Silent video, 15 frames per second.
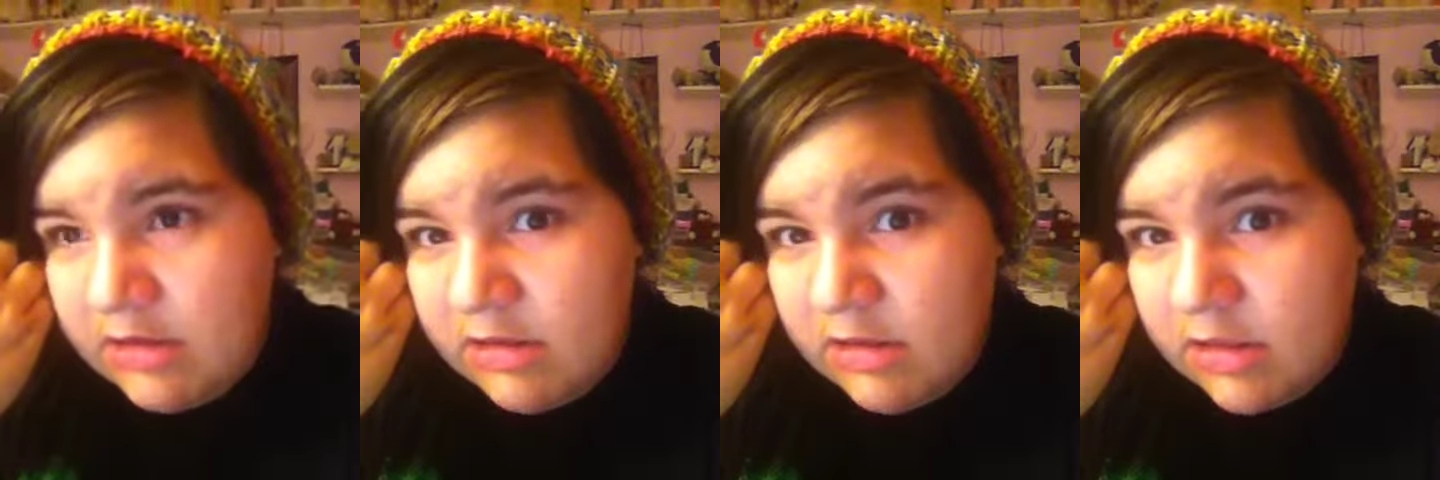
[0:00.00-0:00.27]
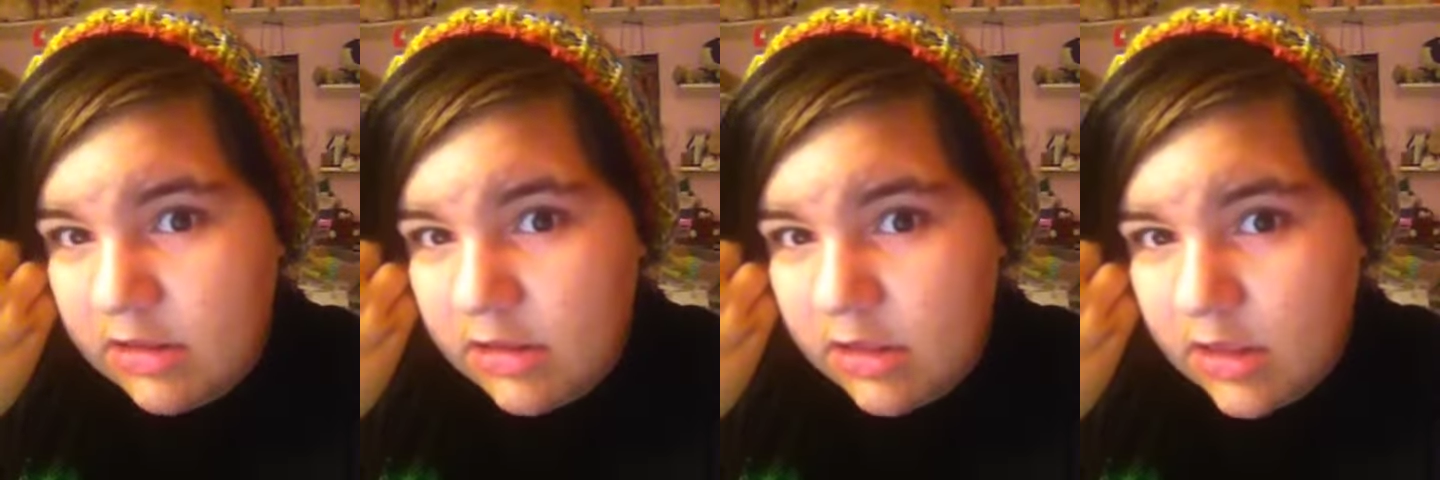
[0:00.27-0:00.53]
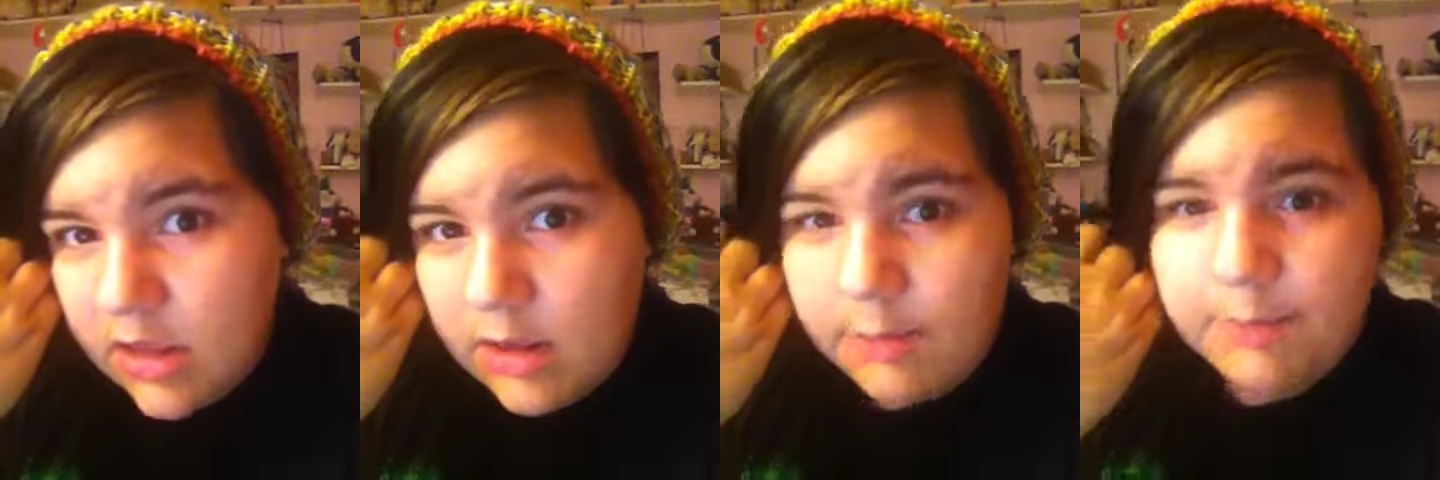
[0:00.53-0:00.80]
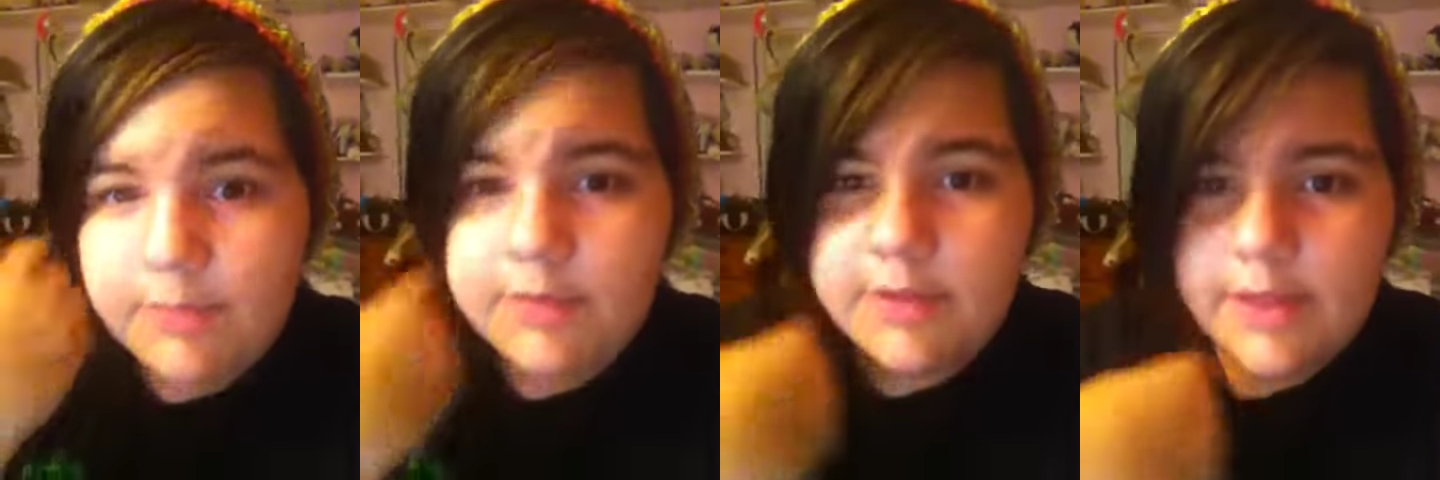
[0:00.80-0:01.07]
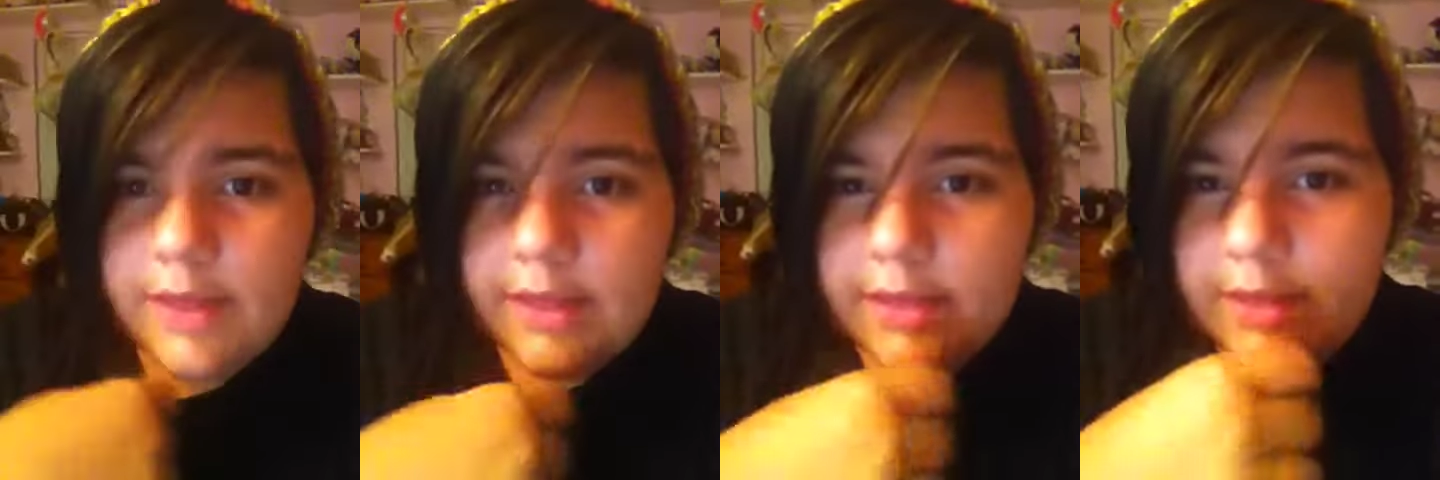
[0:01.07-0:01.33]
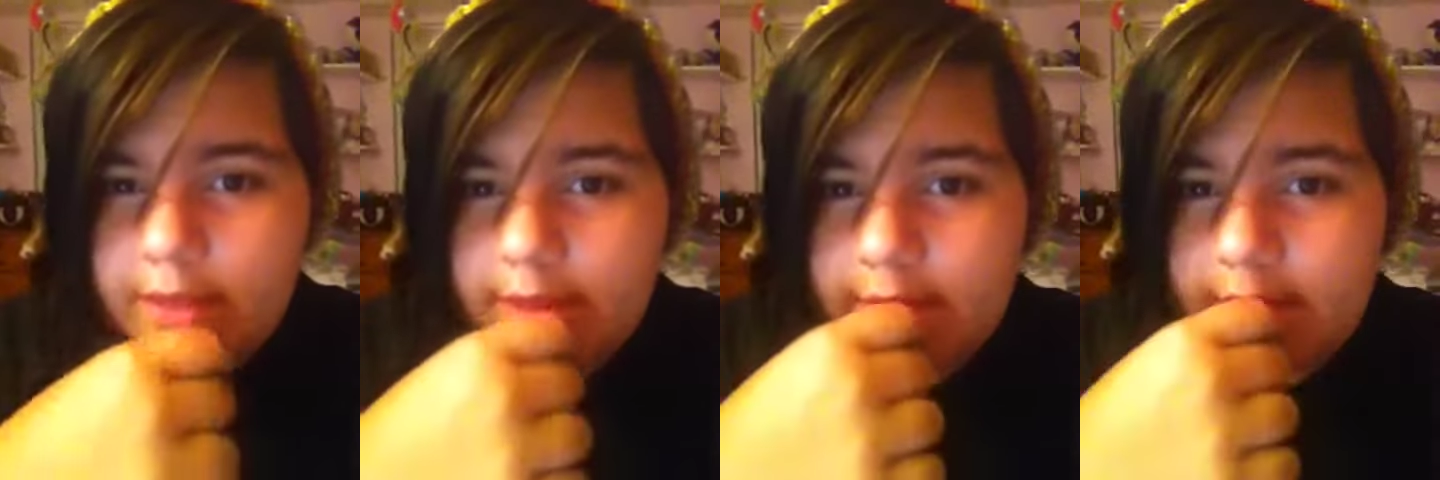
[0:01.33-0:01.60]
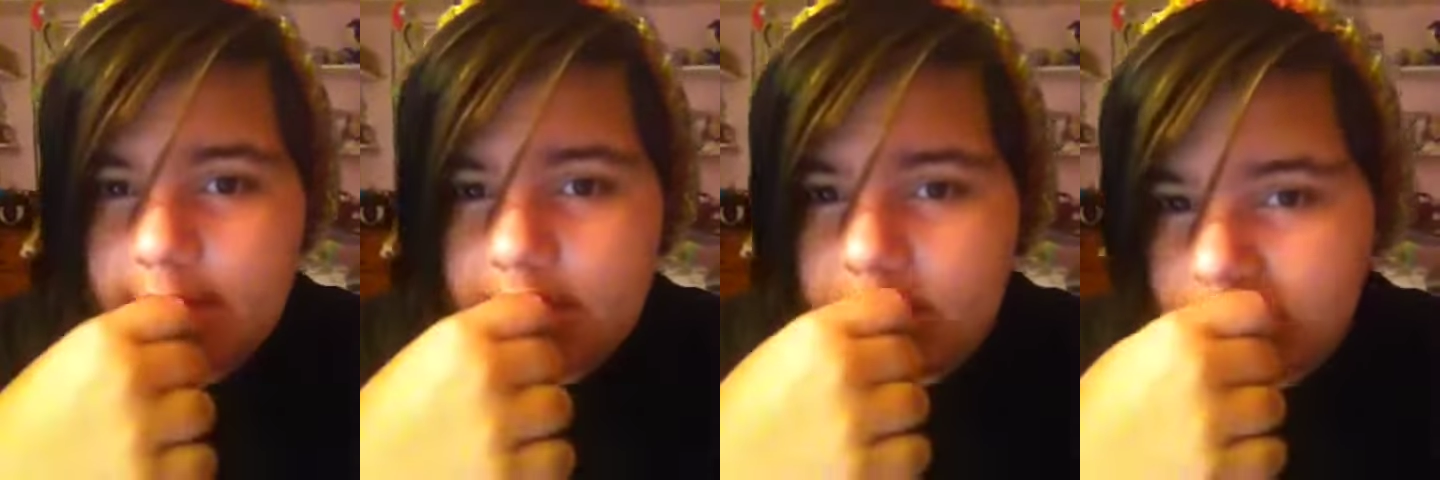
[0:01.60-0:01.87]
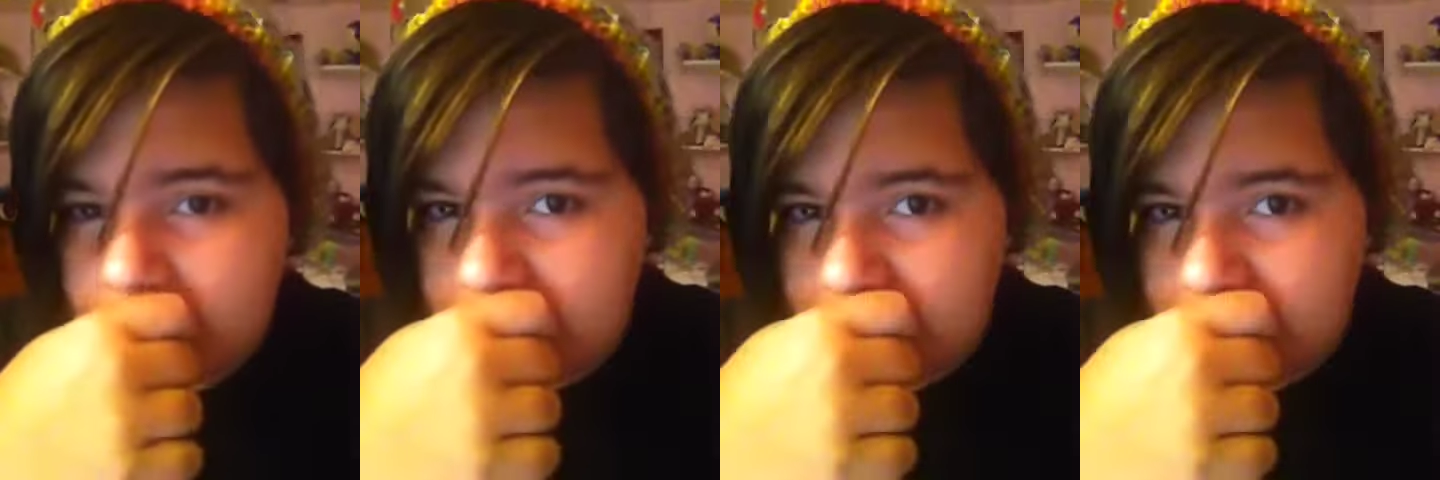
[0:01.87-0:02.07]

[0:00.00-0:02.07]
sleep lately.